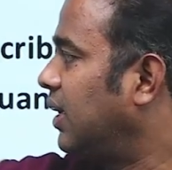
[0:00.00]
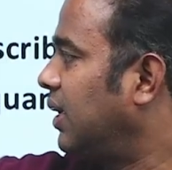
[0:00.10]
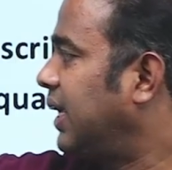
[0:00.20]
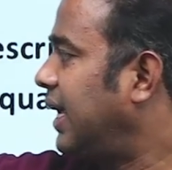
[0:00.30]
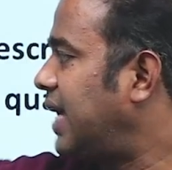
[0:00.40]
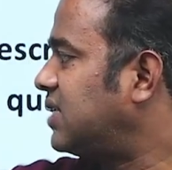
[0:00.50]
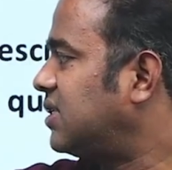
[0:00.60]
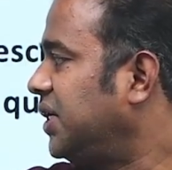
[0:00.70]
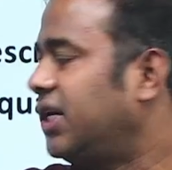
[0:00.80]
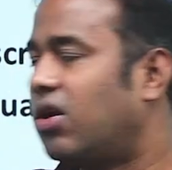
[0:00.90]
he has
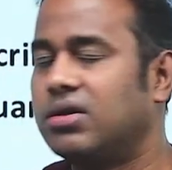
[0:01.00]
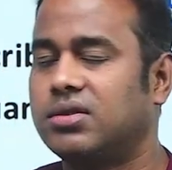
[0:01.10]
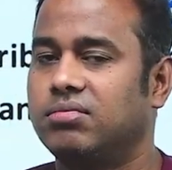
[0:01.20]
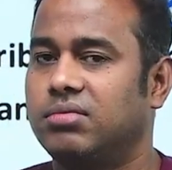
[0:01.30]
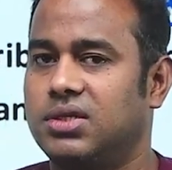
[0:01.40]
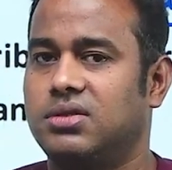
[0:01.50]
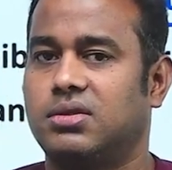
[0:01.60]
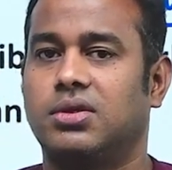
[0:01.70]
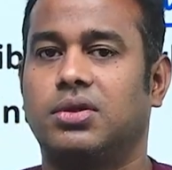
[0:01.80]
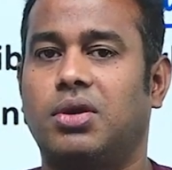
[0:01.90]
3 dogs,
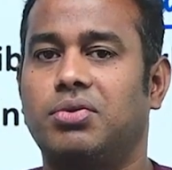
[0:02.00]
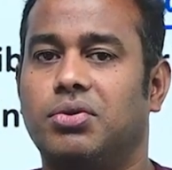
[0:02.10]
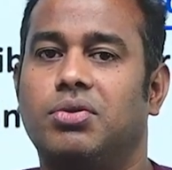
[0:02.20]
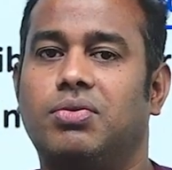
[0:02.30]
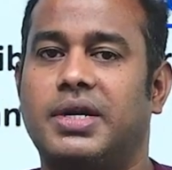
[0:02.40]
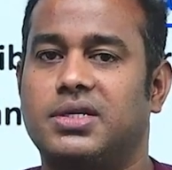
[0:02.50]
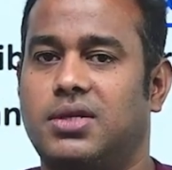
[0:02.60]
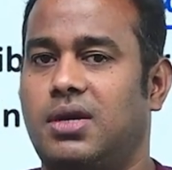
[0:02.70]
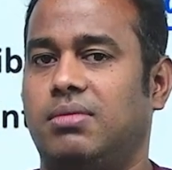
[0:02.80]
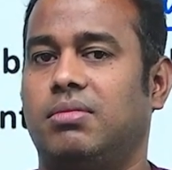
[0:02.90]
means now you know what is
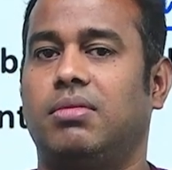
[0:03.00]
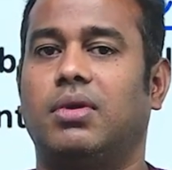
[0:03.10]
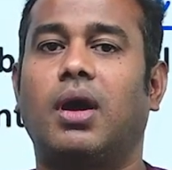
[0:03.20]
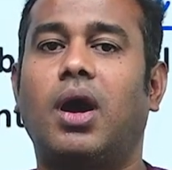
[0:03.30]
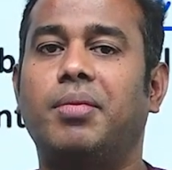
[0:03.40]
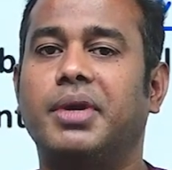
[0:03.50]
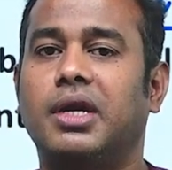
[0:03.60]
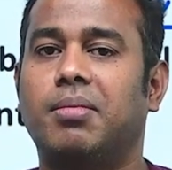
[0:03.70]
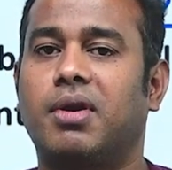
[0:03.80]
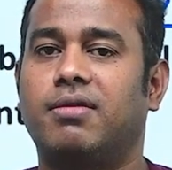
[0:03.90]
how many
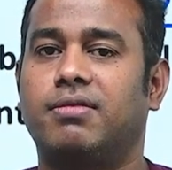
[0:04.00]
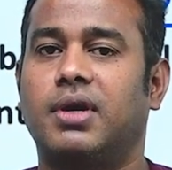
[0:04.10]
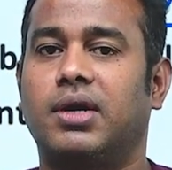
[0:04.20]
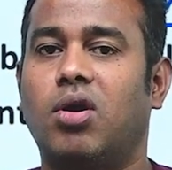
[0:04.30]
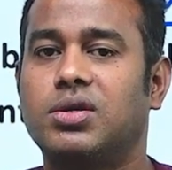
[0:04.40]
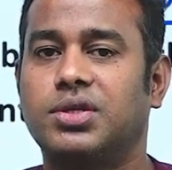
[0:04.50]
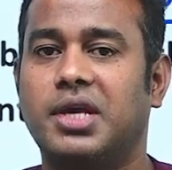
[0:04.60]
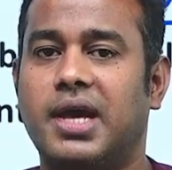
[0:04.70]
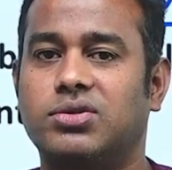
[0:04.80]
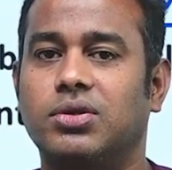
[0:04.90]
number of dogs he
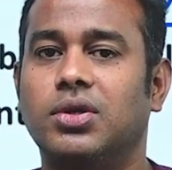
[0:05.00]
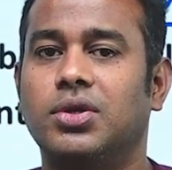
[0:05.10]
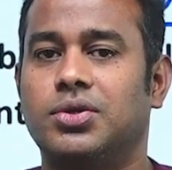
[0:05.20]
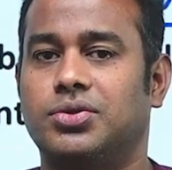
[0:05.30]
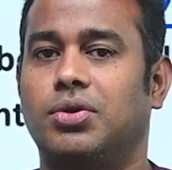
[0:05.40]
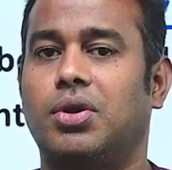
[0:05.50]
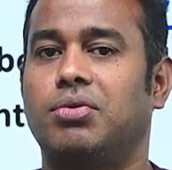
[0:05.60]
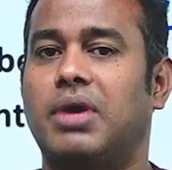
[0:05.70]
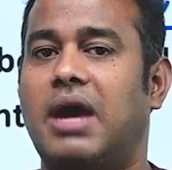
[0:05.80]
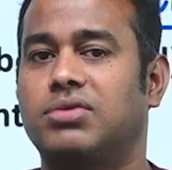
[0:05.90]
has. So now
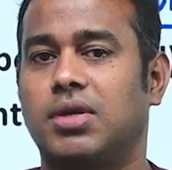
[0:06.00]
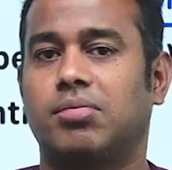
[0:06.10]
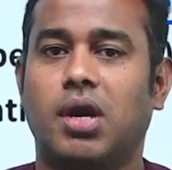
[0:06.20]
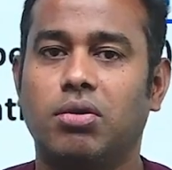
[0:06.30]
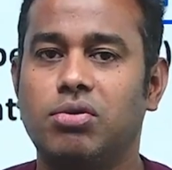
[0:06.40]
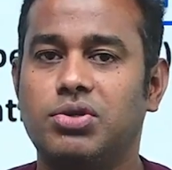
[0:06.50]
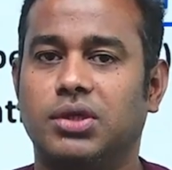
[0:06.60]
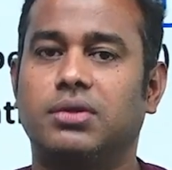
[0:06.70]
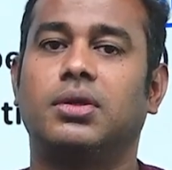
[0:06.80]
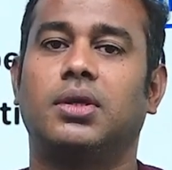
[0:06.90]
you have some
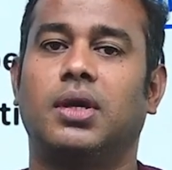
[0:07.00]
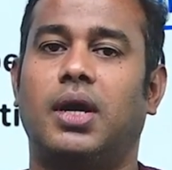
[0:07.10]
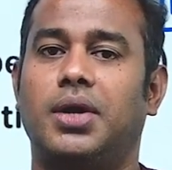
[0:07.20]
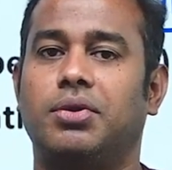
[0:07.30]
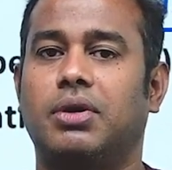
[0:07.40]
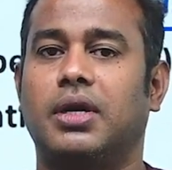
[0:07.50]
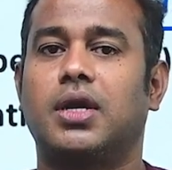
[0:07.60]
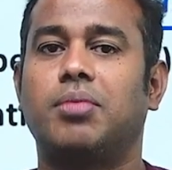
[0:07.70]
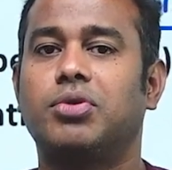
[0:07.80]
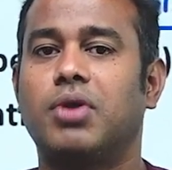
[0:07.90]
conclusion, and you can
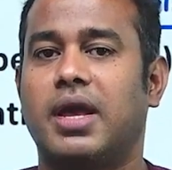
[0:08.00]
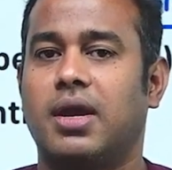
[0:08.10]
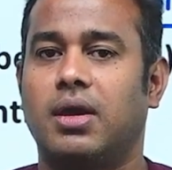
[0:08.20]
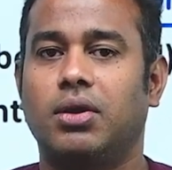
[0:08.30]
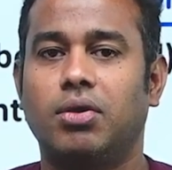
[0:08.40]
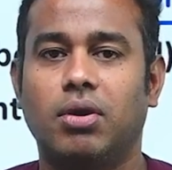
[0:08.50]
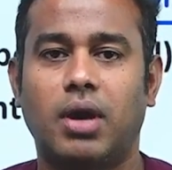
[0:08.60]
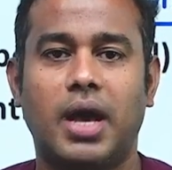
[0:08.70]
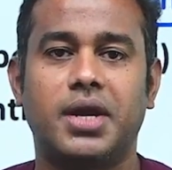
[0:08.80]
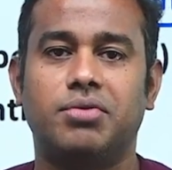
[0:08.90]
come to you
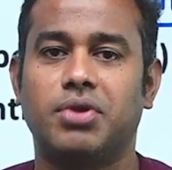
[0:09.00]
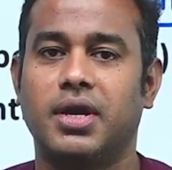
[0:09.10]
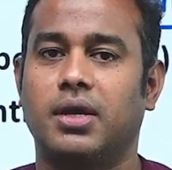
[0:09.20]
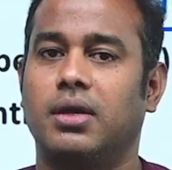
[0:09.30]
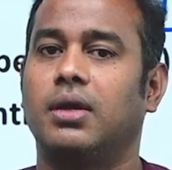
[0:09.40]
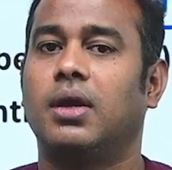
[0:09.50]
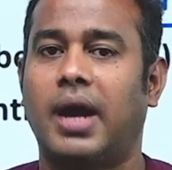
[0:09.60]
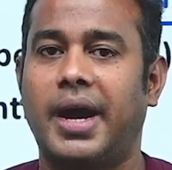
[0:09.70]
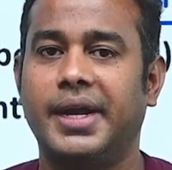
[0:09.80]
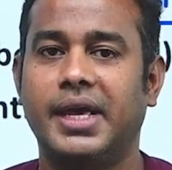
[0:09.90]
arrive to a
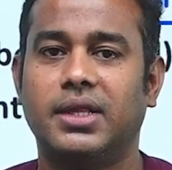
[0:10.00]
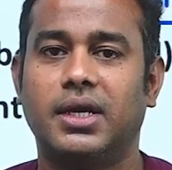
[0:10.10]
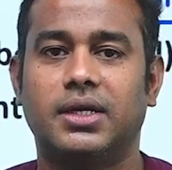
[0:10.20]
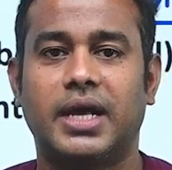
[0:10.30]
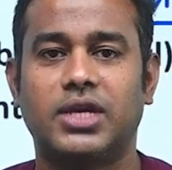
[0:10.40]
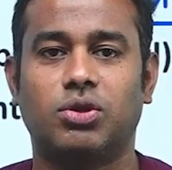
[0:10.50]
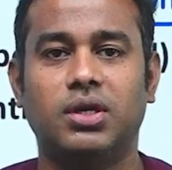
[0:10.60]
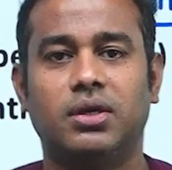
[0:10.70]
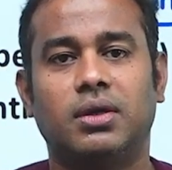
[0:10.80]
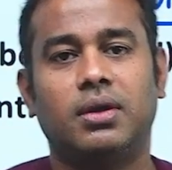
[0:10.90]
idea that
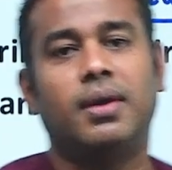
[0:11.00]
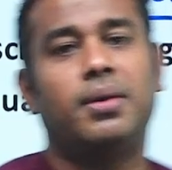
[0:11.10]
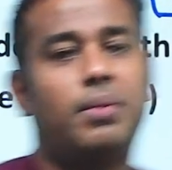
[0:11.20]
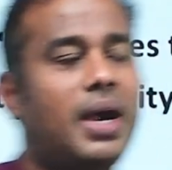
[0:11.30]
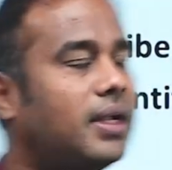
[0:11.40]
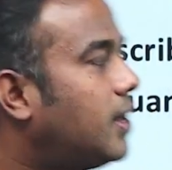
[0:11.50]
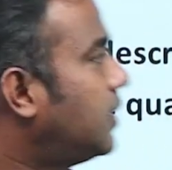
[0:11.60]
actually what are the